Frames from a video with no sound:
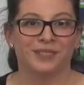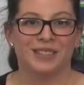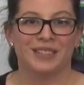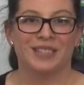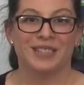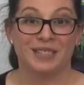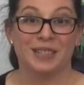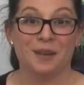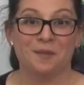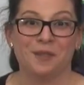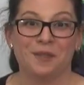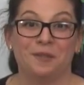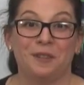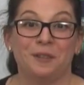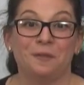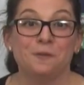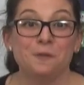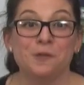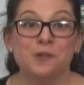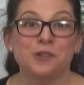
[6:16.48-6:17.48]
Some of
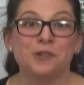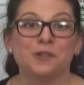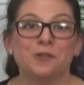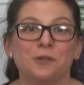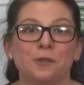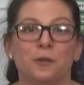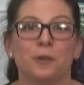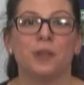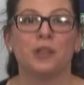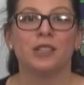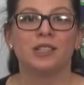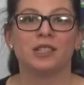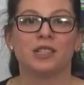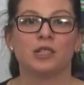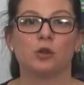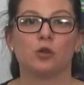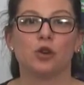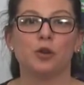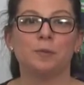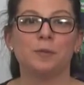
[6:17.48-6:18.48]
you knew
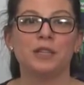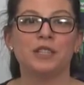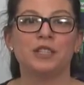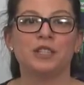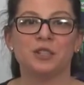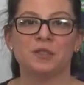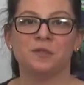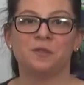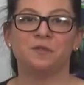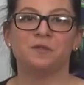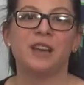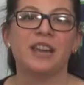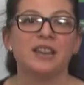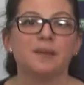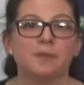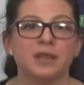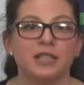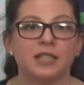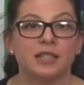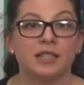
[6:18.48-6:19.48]
scorpions are
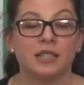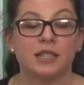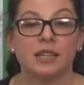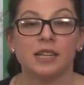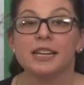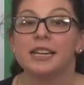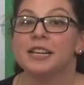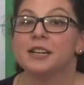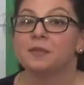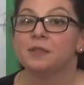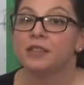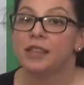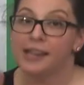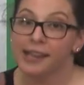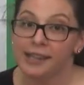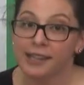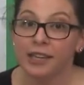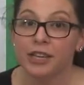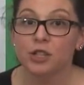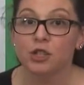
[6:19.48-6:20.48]
venomous. If
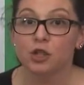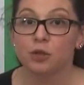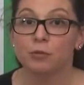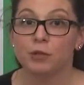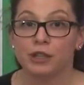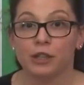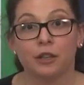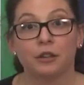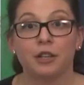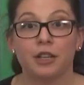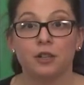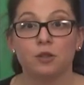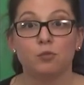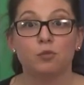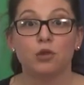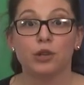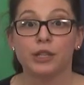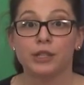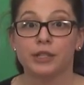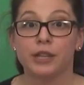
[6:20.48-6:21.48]
they get you with their
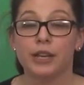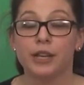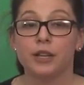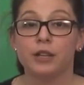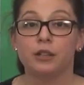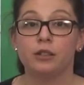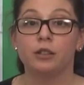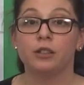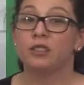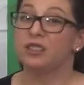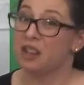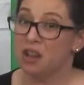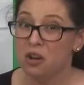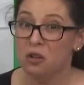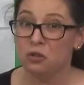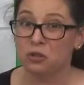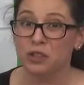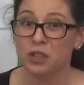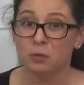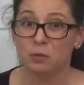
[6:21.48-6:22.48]
needlepoint tail,
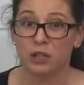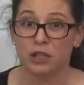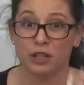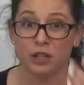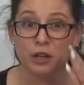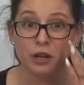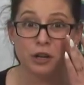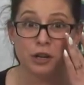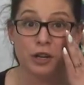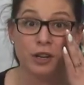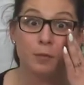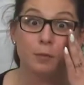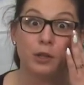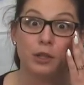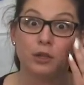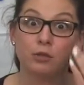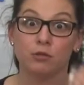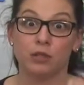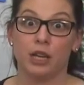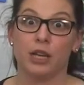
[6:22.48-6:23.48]
not only will it hurt, but
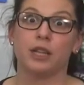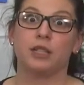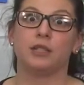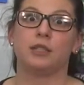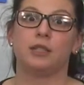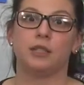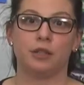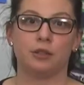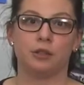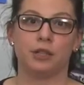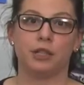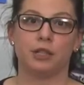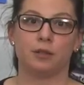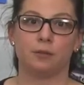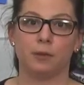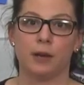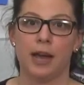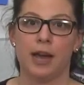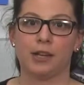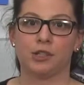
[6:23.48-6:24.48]
you will get a serious
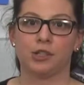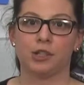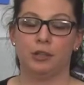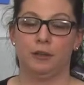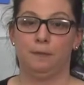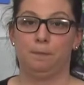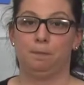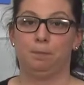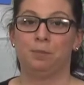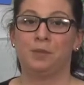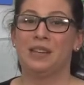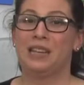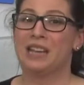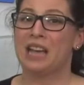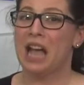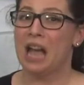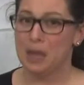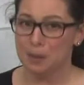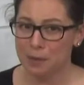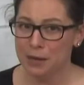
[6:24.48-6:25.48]
reaction.
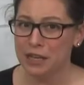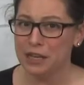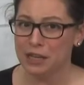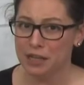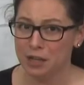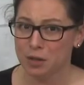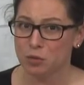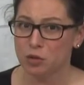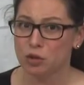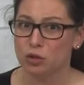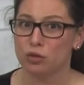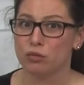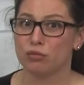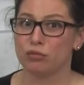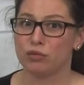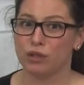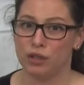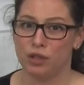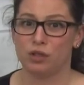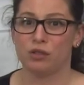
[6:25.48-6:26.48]
I bet animals
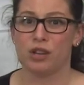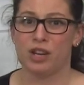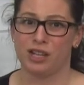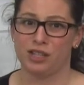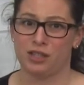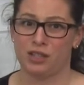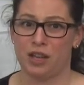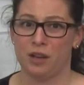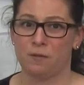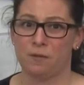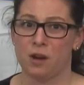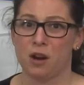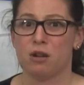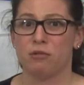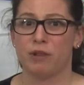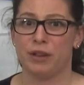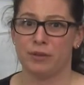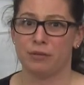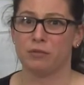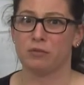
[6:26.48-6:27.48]
really try to stay far
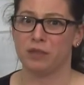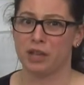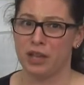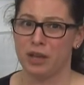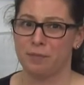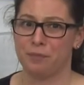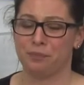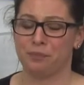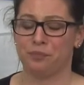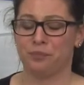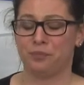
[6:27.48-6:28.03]
away from them.